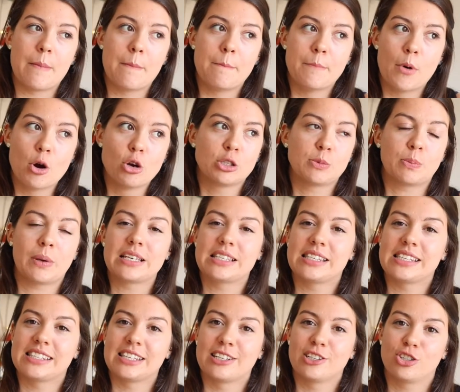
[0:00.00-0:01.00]
most
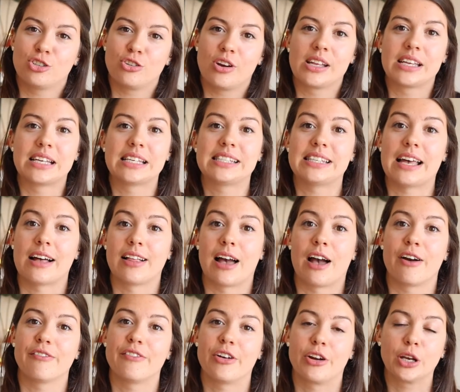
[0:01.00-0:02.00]
places in Australia sell
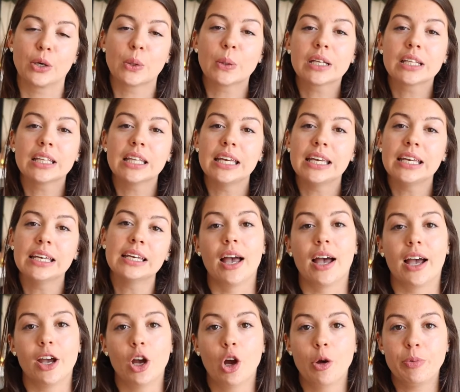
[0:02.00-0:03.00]
out very quickly.
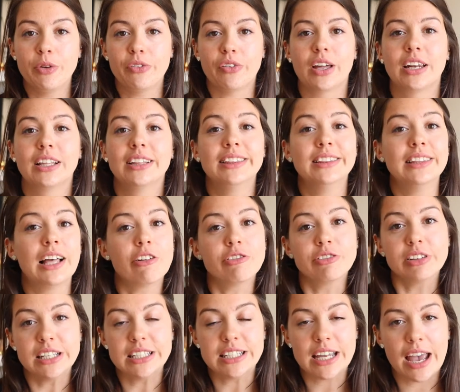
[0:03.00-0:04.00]
I hope you've had a
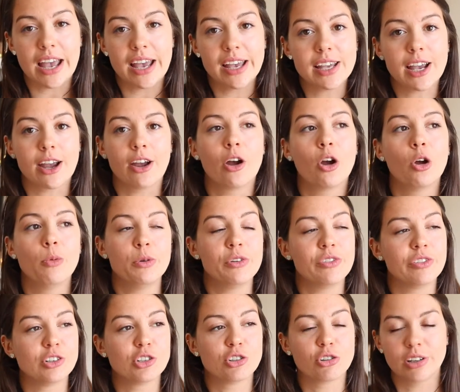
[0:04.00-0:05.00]
lovely day. I hope
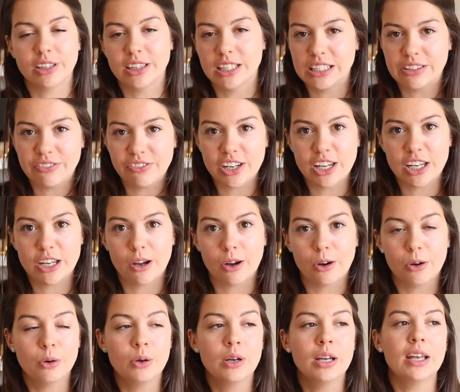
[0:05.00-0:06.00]
you've enjoyed this
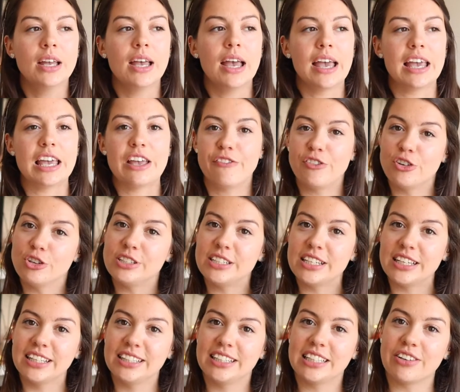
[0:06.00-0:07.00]
video. If you
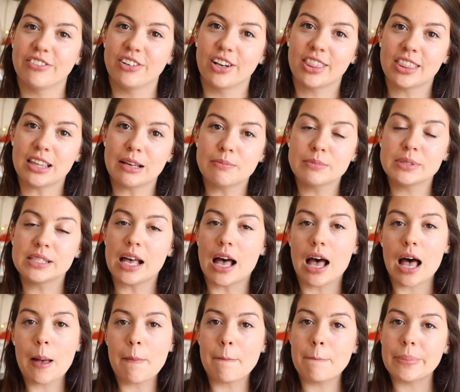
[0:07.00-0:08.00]
did, give it a thumbs
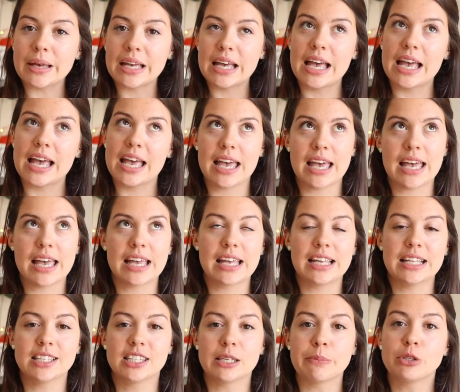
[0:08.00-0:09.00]
up
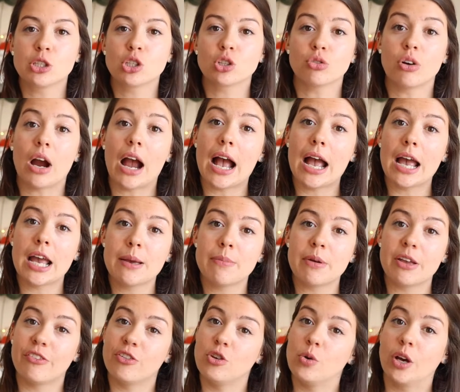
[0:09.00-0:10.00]
and subscribe.
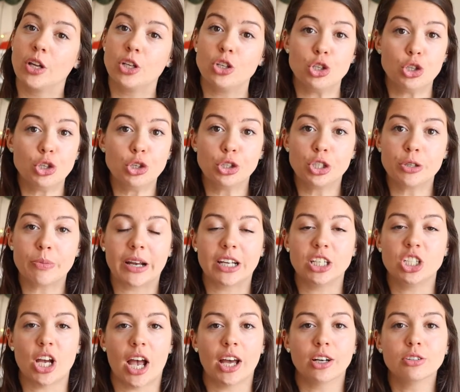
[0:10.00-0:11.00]
If you are new to
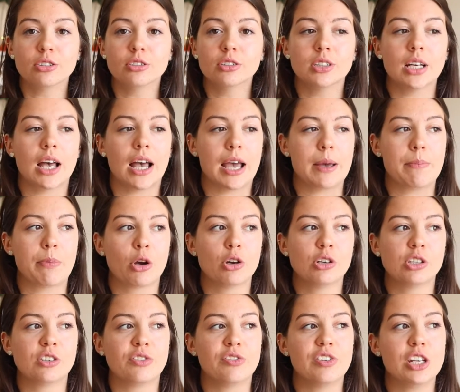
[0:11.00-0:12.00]
my channel, I
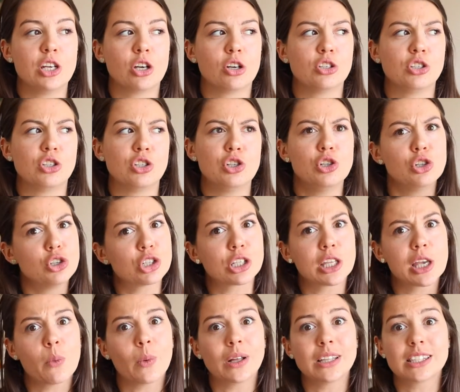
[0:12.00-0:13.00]
post videos
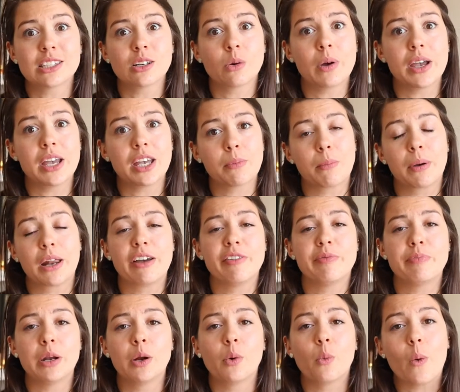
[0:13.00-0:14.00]
usually once a week, but
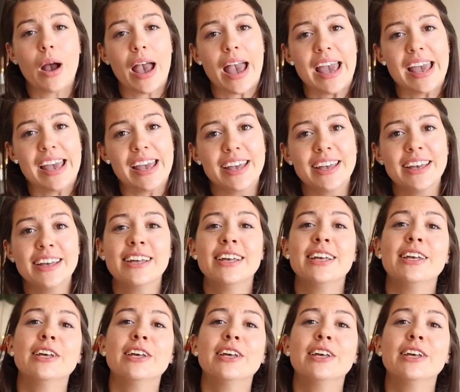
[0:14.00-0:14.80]
I've been away,